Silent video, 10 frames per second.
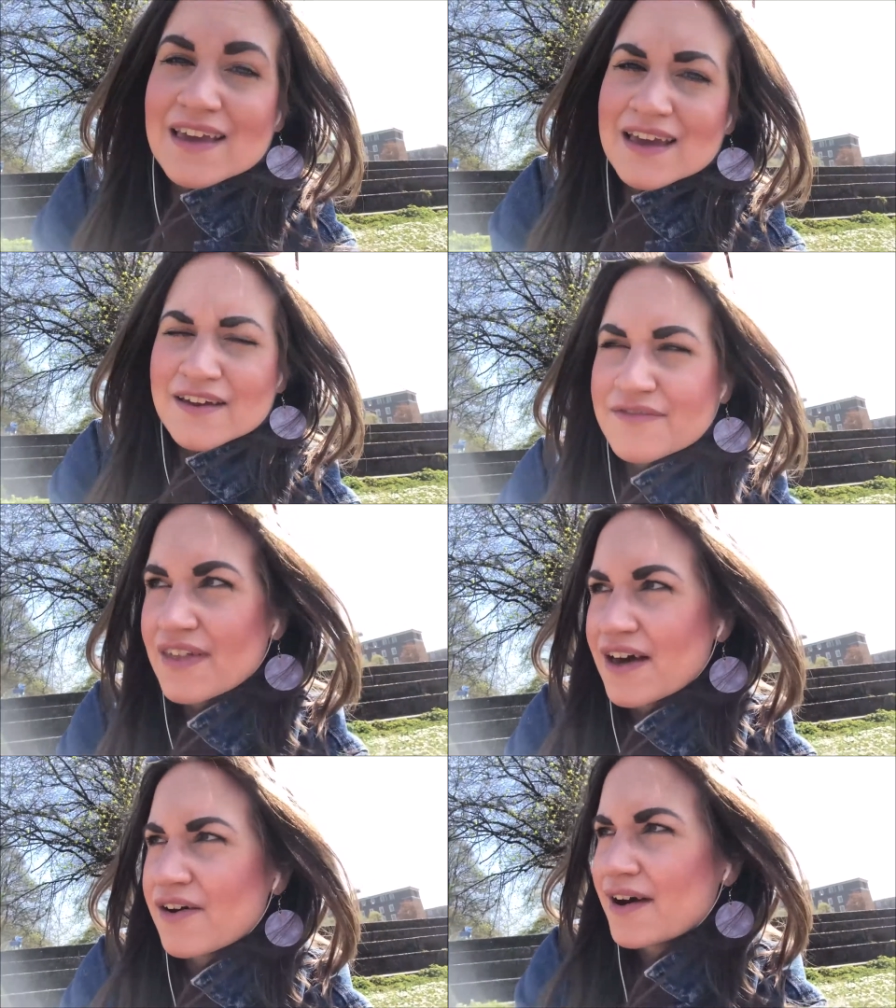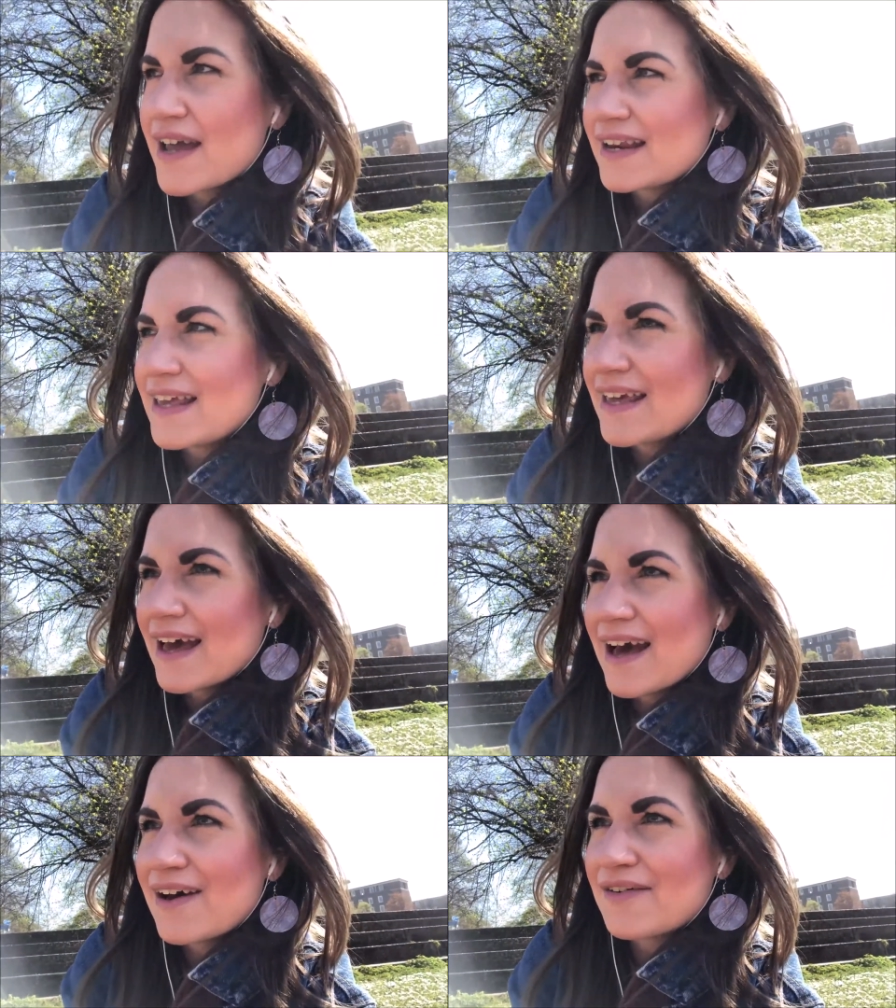see if there are any
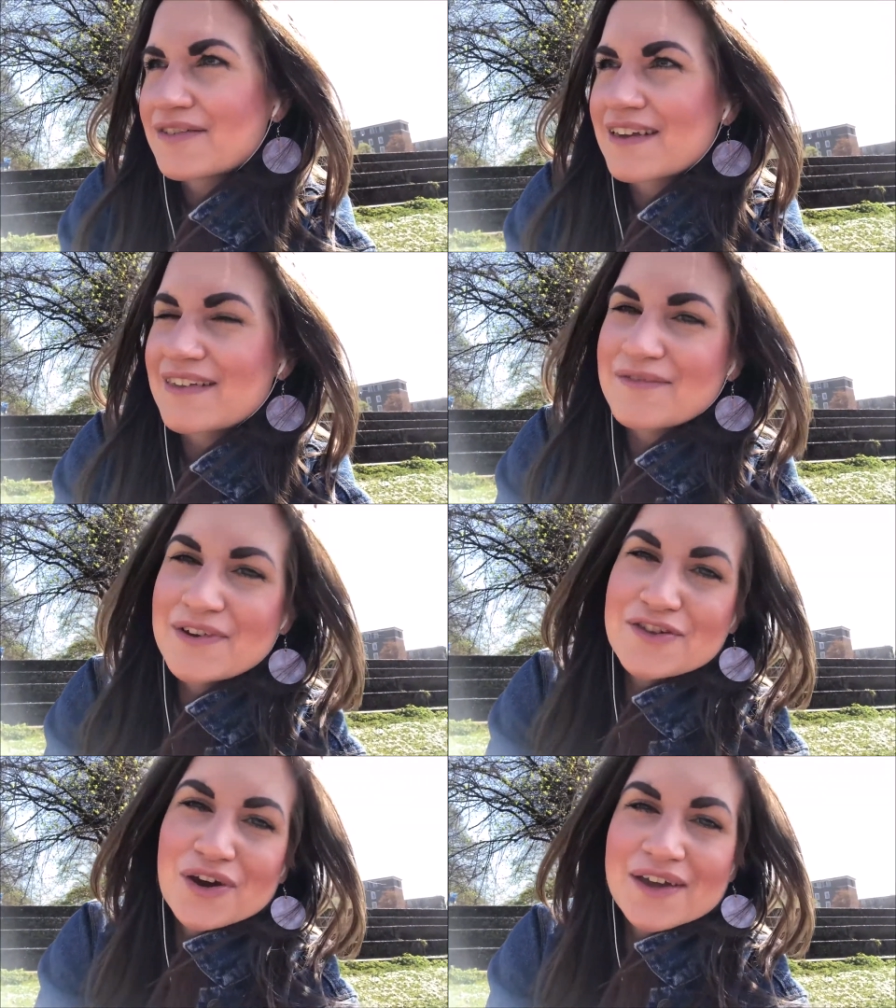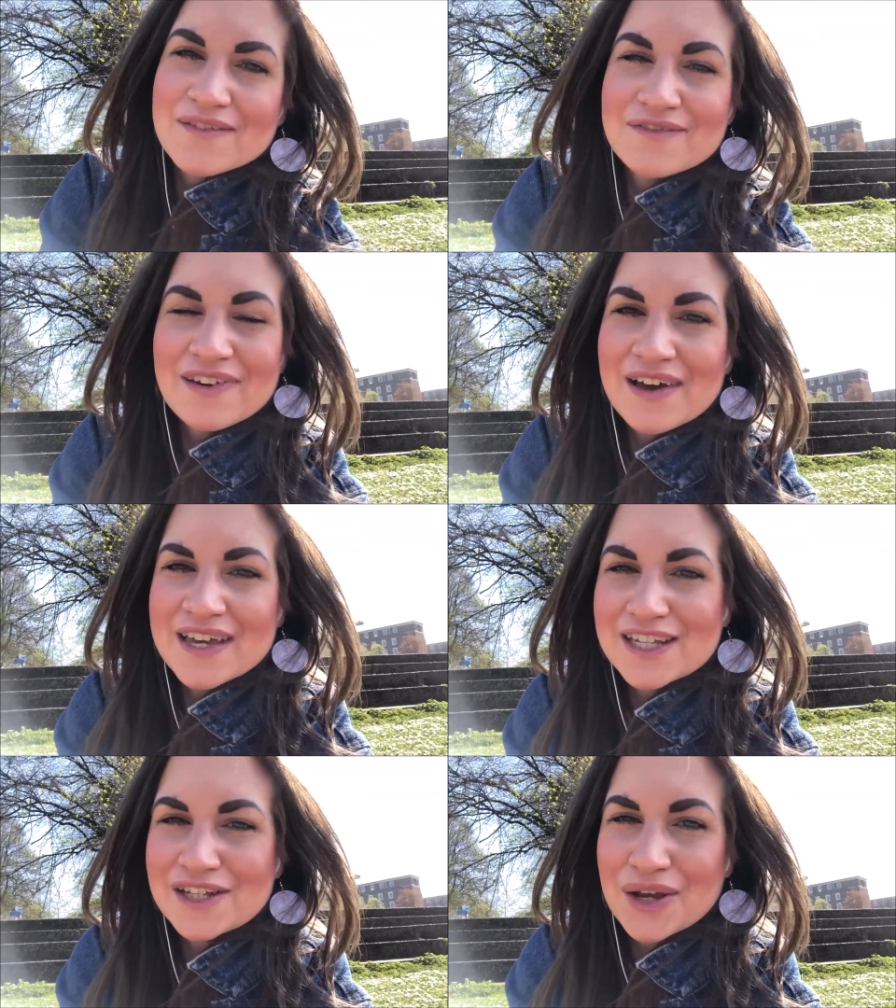houses which I can
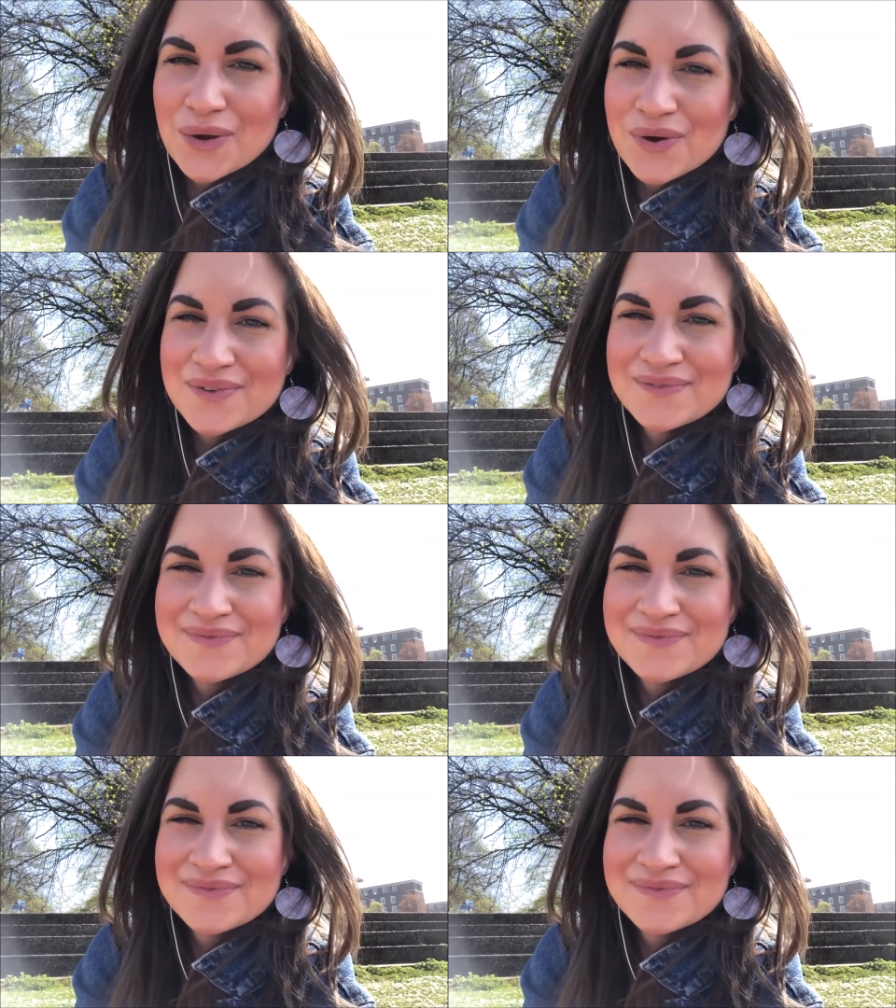fly to.